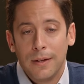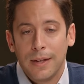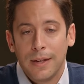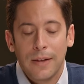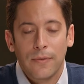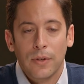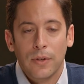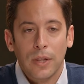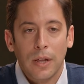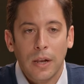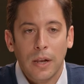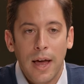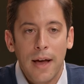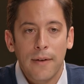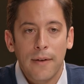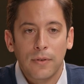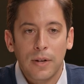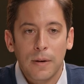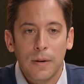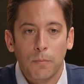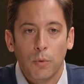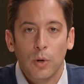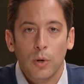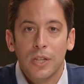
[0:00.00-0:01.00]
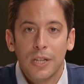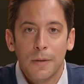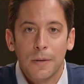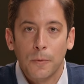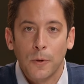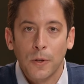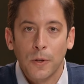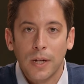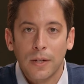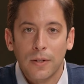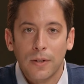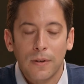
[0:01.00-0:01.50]
Even the left, in
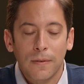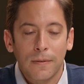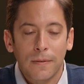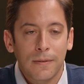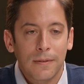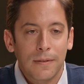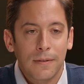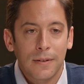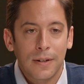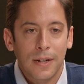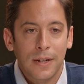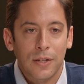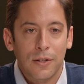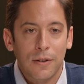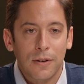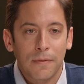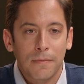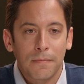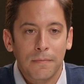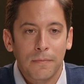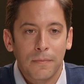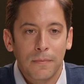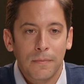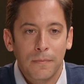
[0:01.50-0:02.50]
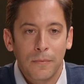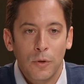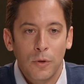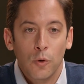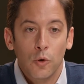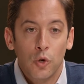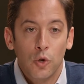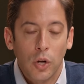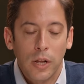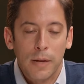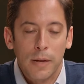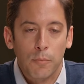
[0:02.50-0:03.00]
principle, doesn't doesn't
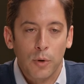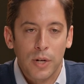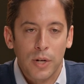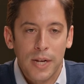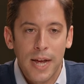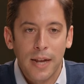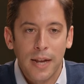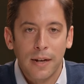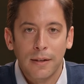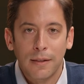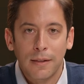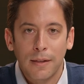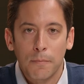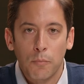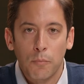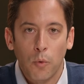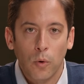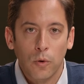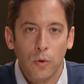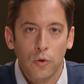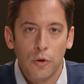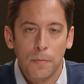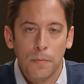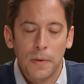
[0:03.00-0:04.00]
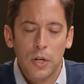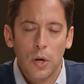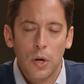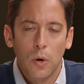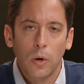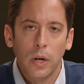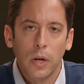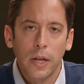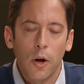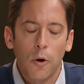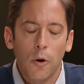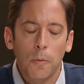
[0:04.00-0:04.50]
usually pretend that borders should be
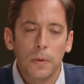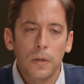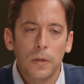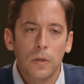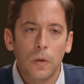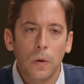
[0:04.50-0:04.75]
totally open.